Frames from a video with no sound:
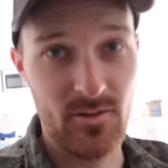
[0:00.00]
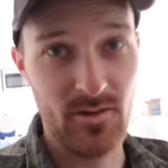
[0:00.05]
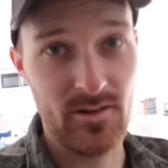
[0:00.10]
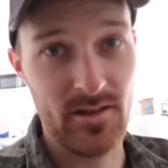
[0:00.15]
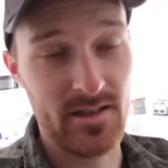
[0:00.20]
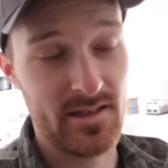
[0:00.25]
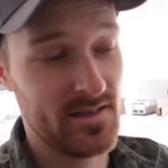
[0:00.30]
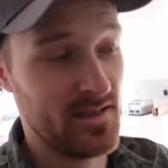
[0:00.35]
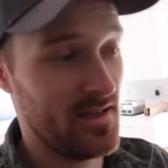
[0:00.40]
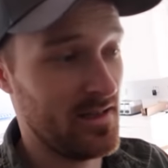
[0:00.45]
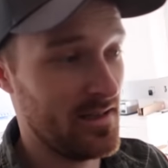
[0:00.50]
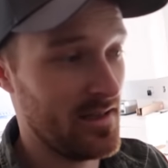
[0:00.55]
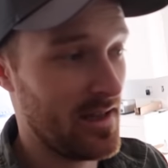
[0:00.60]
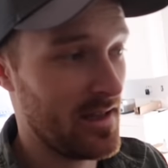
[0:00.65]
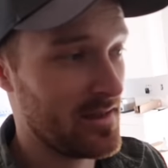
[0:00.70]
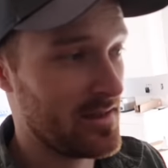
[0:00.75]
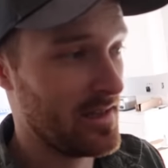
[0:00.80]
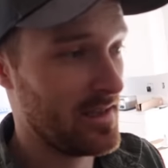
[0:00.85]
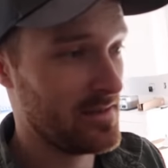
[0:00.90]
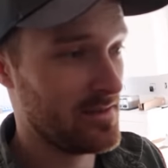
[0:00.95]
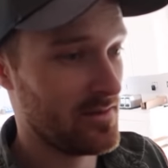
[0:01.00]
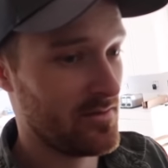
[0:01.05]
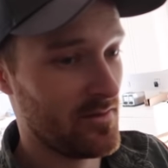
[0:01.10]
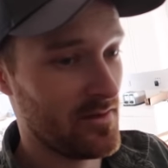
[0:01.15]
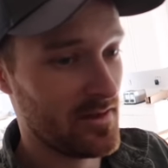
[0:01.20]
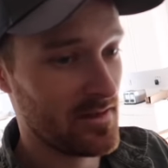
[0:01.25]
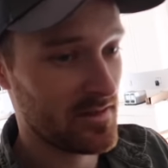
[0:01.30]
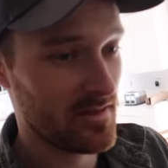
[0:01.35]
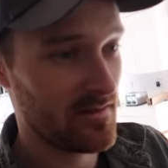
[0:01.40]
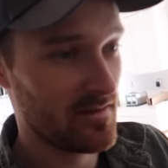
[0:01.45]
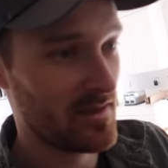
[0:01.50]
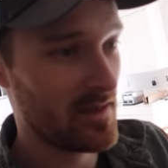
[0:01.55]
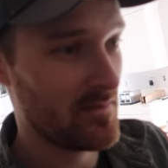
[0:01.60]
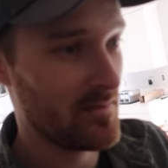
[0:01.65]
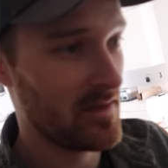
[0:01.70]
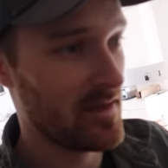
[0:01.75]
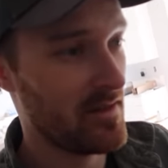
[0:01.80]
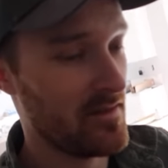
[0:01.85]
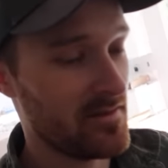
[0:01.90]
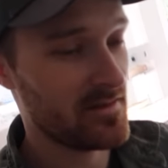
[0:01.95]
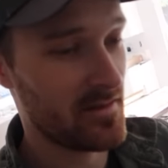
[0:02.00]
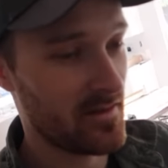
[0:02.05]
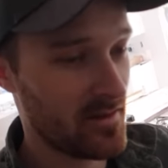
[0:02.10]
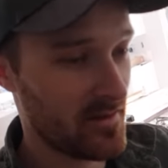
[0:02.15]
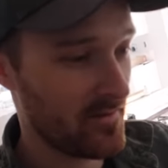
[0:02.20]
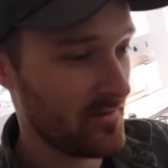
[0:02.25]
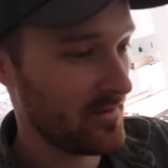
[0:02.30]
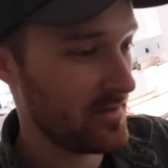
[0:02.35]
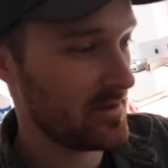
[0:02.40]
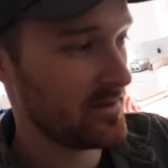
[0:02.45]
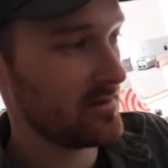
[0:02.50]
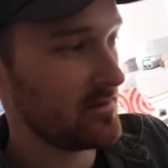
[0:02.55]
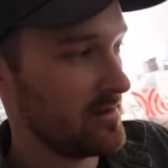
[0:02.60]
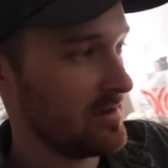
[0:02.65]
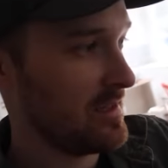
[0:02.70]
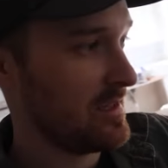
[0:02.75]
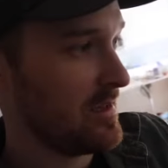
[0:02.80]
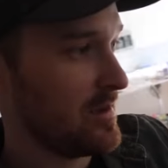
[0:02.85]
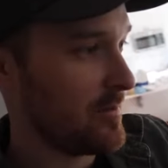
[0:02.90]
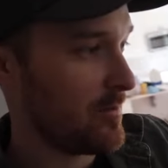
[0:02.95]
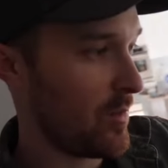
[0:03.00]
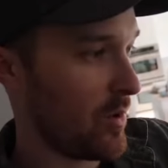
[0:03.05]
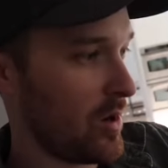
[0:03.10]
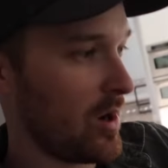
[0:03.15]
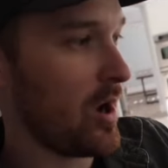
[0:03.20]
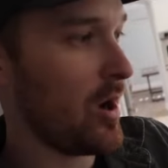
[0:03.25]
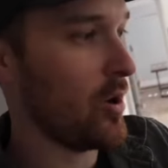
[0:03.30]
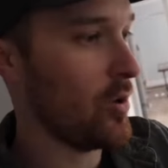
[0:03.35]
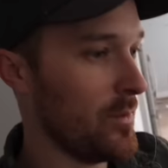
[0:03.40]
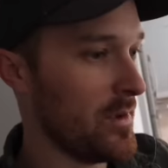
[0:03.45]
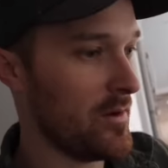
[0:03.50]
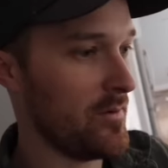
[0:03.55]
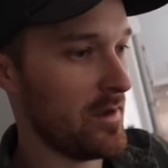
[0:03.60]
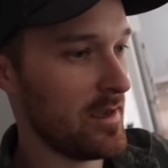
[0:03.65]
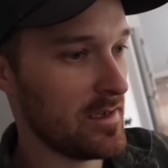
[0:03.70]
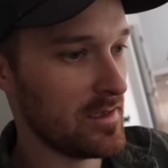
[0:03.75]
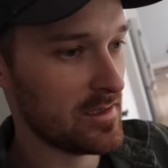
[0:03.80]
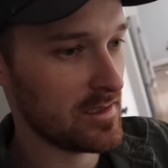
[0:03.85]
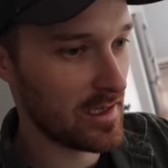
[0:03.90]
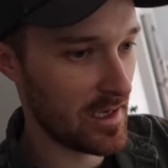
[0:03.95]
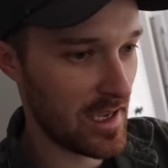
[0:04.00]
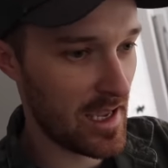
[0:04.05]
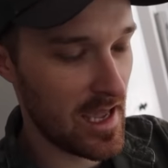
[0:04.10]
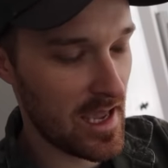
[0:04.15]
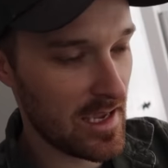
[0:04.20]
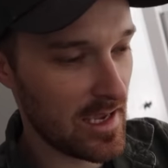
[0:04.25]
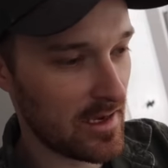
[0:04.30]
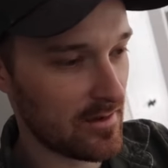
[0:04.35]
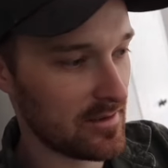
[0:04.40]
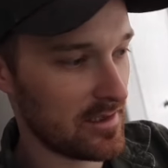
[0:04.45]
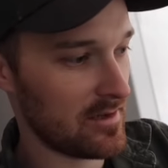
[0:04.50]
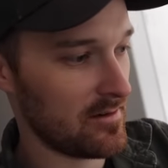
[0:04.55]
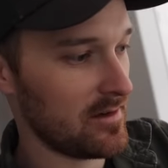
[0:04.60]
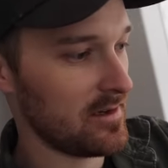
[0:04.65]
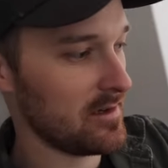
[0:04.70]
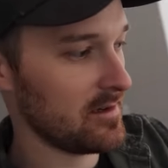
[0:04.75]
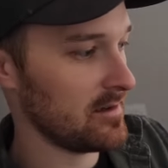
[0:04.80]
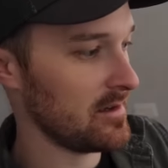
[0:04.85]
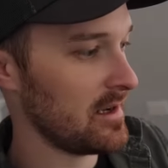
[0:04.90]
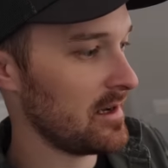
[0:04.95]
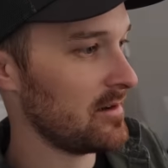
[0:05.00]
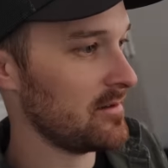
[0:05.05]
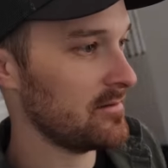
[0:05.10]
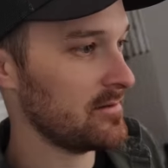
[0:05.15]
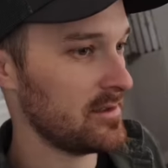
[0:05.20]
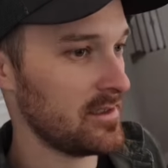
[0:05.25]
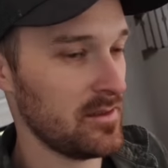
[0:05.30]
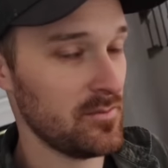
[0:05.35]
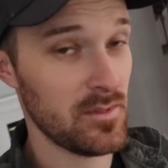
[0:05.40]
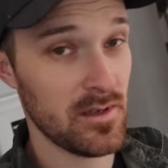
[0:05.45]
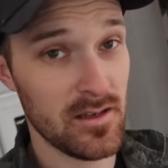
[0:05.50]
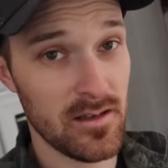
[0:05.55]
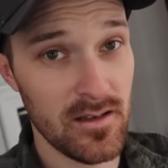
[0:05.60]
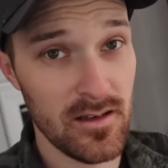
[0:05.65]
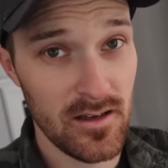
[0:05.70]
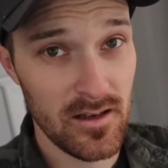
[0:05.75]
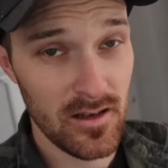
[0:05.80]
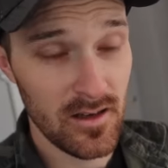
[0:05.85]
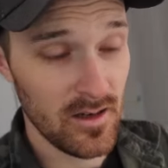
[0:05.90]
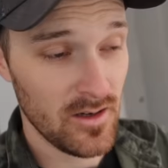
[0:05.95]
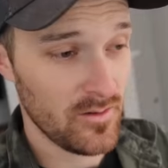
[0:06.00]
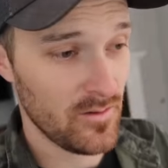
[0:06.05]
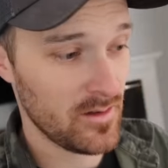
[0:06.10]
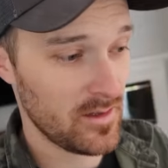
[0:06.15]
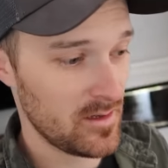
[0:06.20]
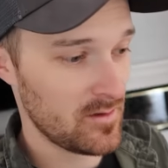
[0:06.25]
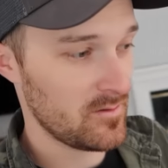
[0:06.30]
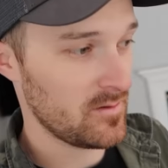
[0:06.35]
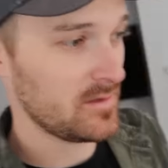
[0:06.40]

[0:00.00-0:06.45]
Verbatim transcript: We're really excited, yeah. Things are really starting to come together. It's starting to feel more homey. We can just like hang out down here now and it's gonna be really